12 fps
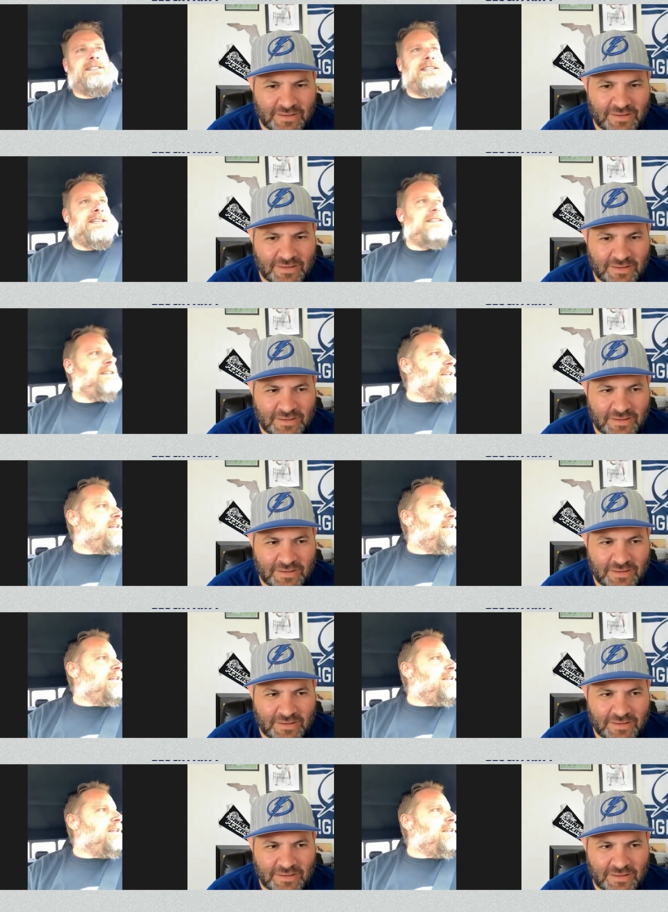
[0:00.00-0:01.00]
Speaker 1: it's,
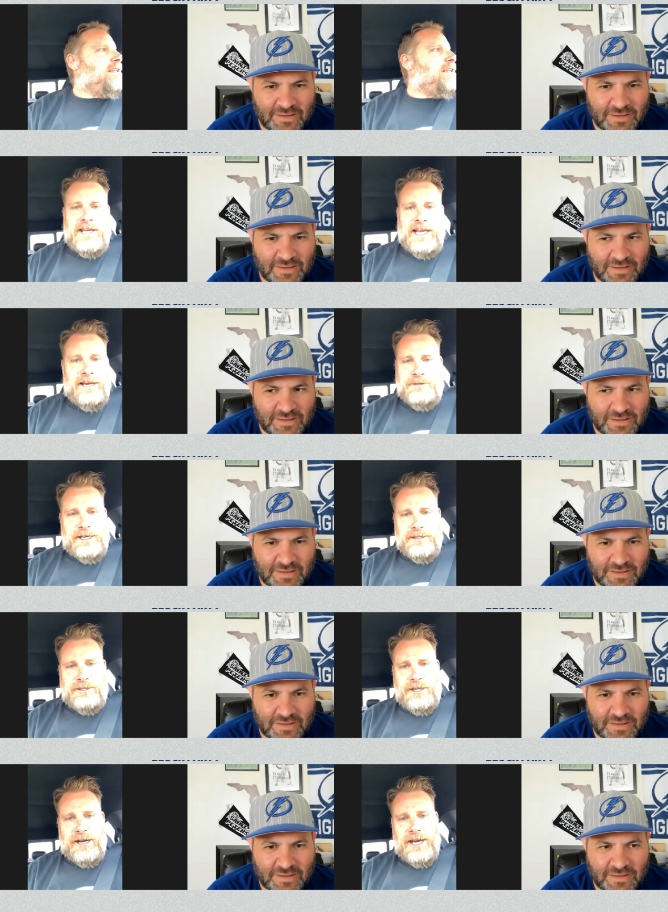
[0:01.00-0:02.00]
you know, you can have a guy who's not a
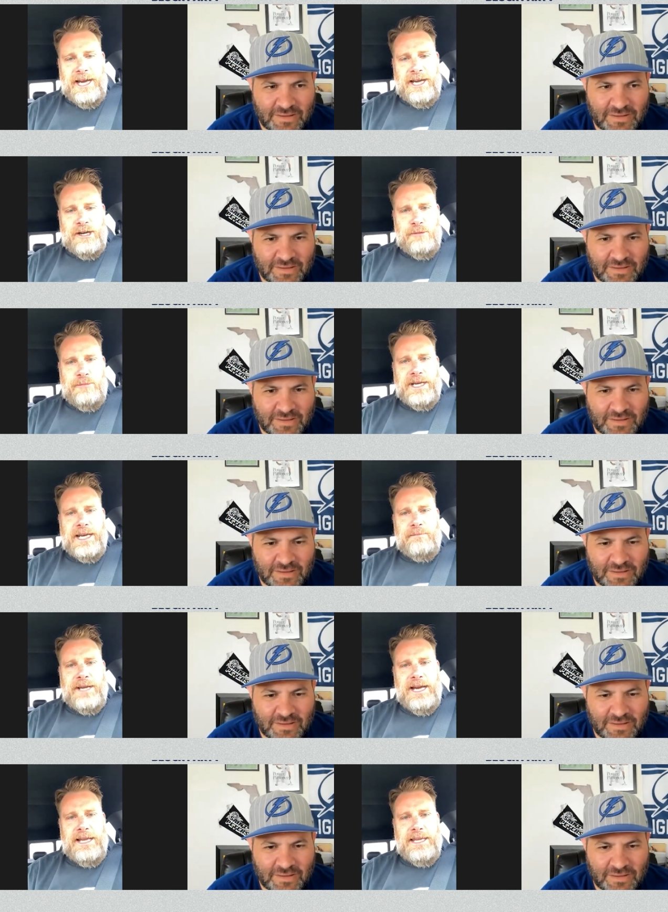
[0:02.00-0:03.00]
star guy or a big name
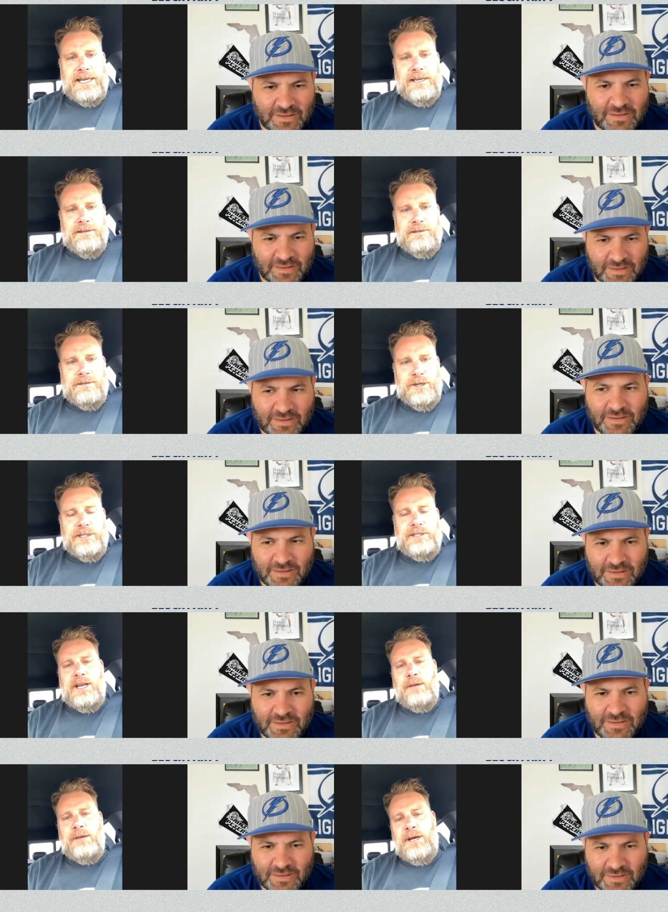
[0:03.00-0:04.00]
guy that can really
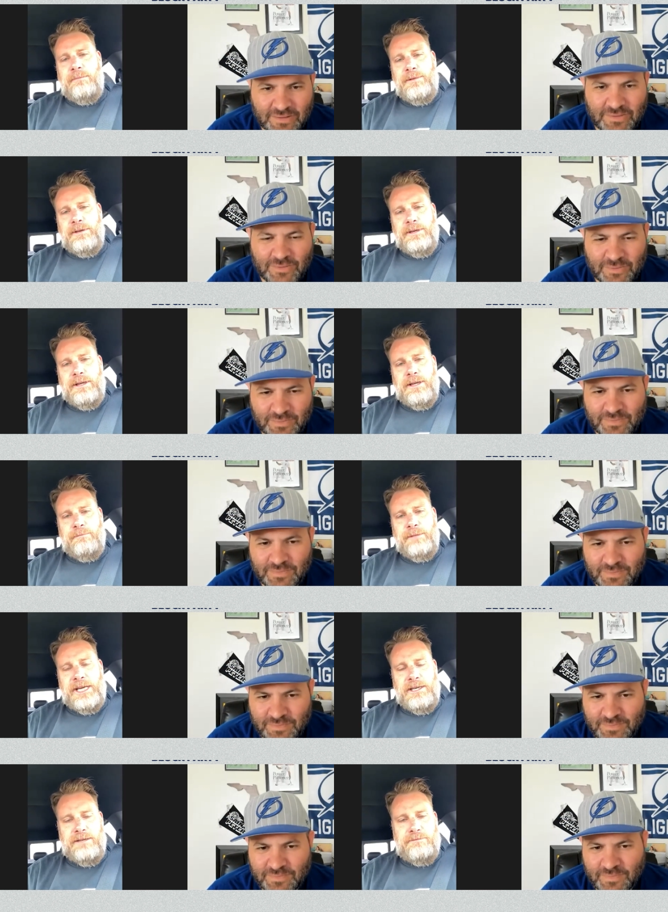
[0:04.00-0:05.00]
step up and
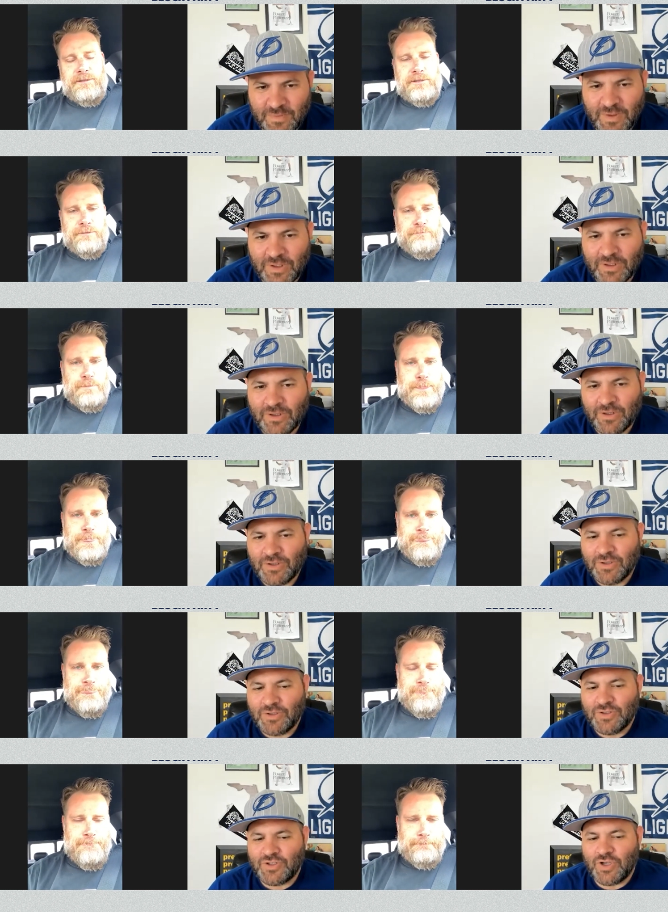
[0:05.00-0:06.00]
make a difference.
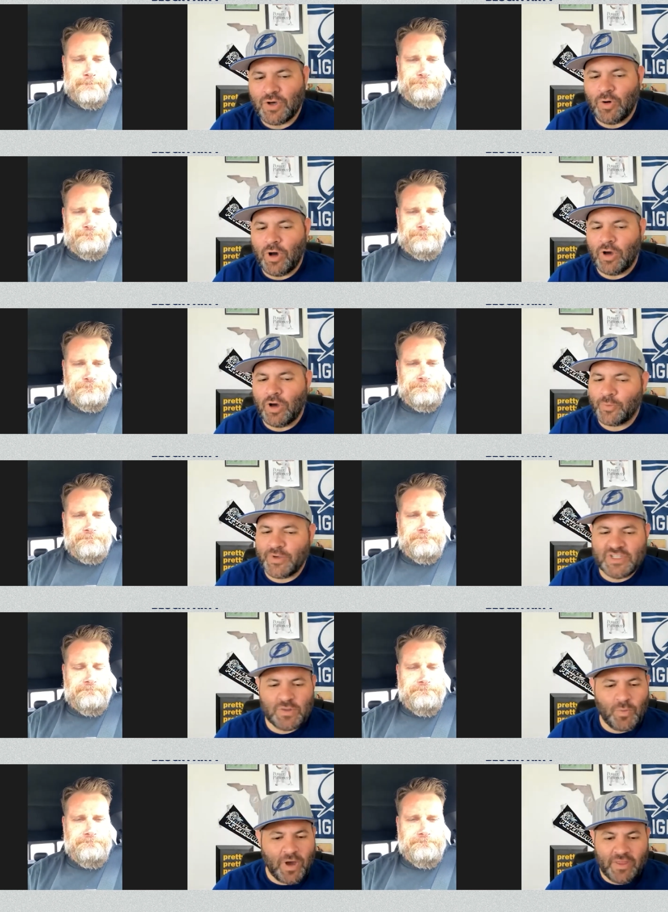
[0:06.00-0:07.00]
Speaker 2: So the
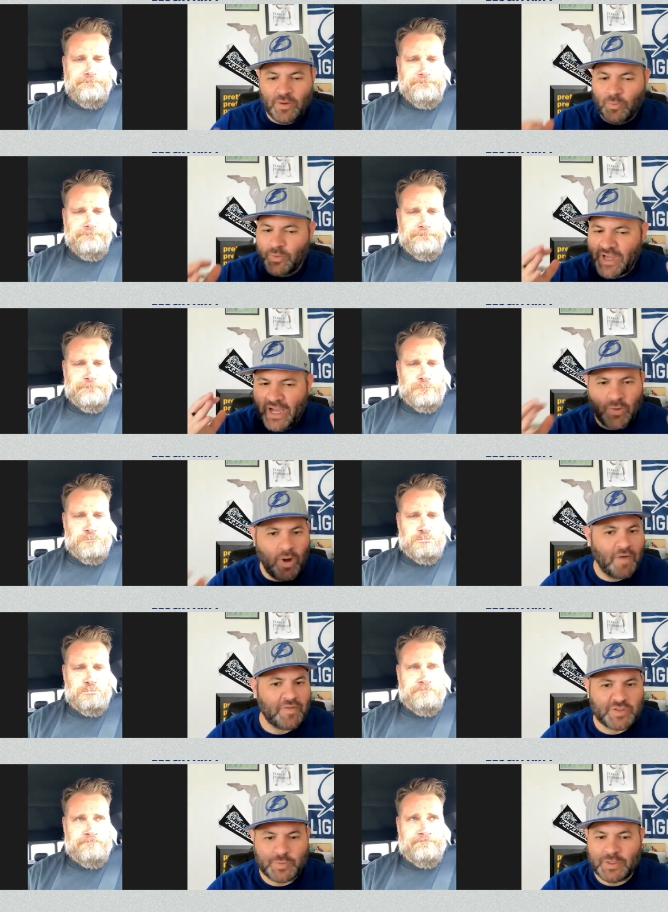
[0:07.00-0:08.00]
reason why we got you
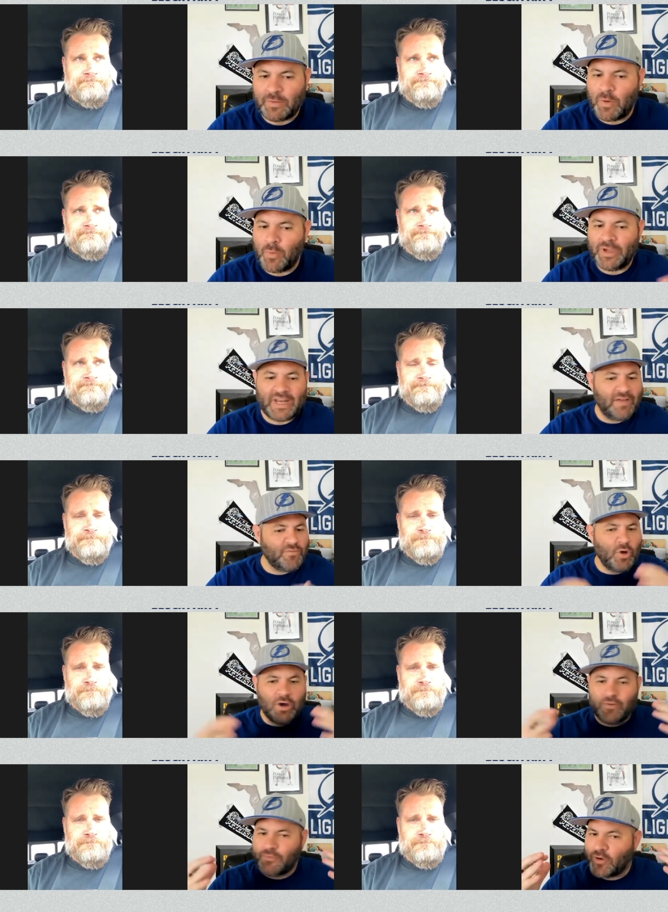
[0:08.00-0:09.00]
on this week, I mean, we could have you
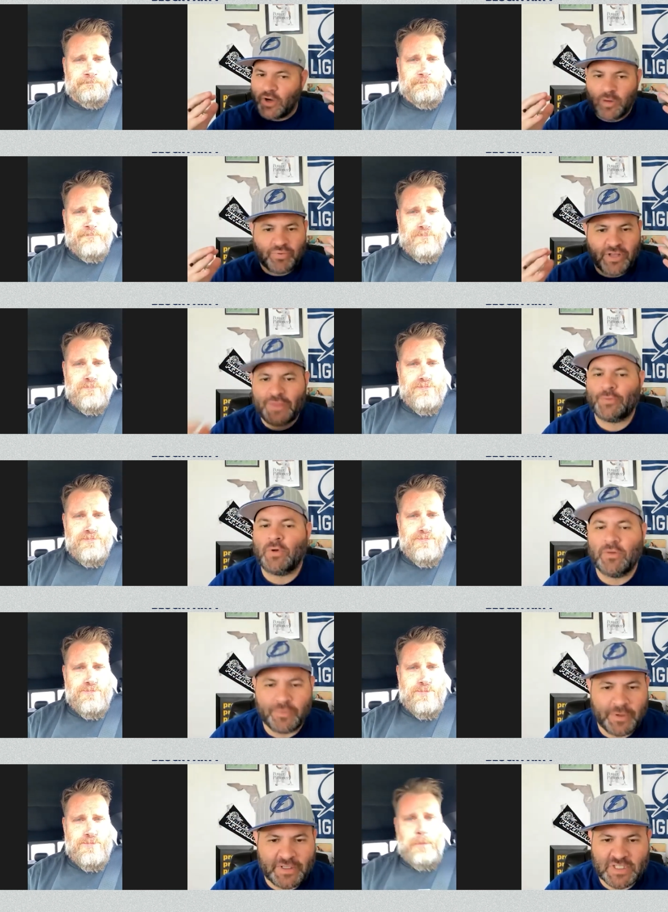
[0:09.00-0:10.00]
on for a plethora
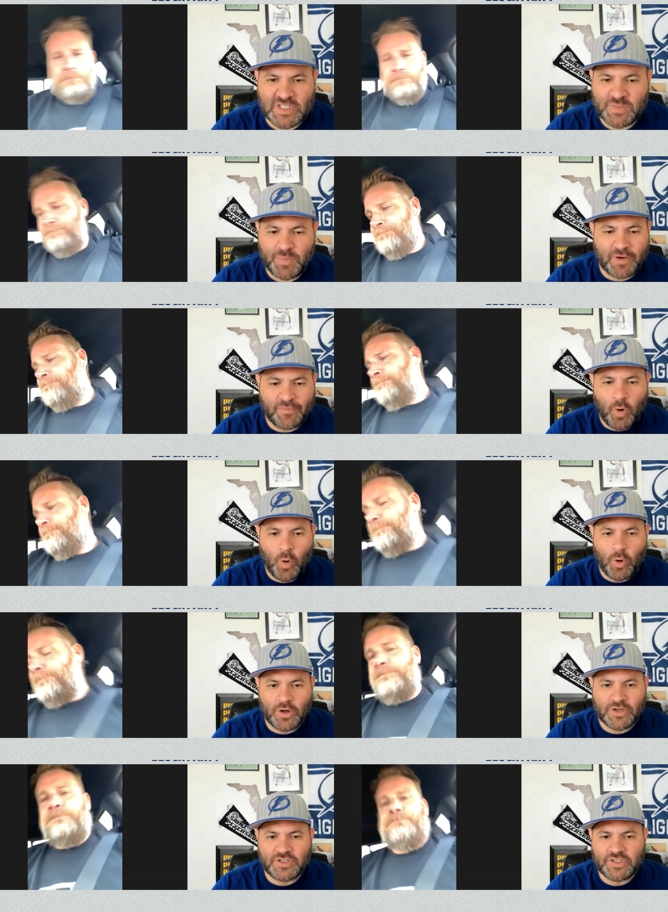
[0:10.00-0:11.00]
of reasons, but of
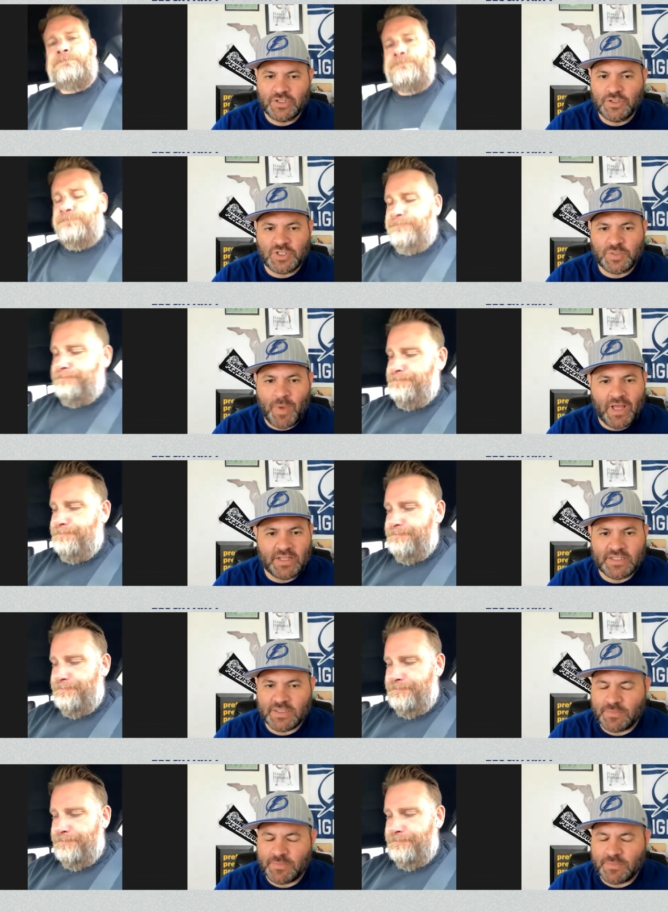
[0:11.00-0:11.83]
course you spent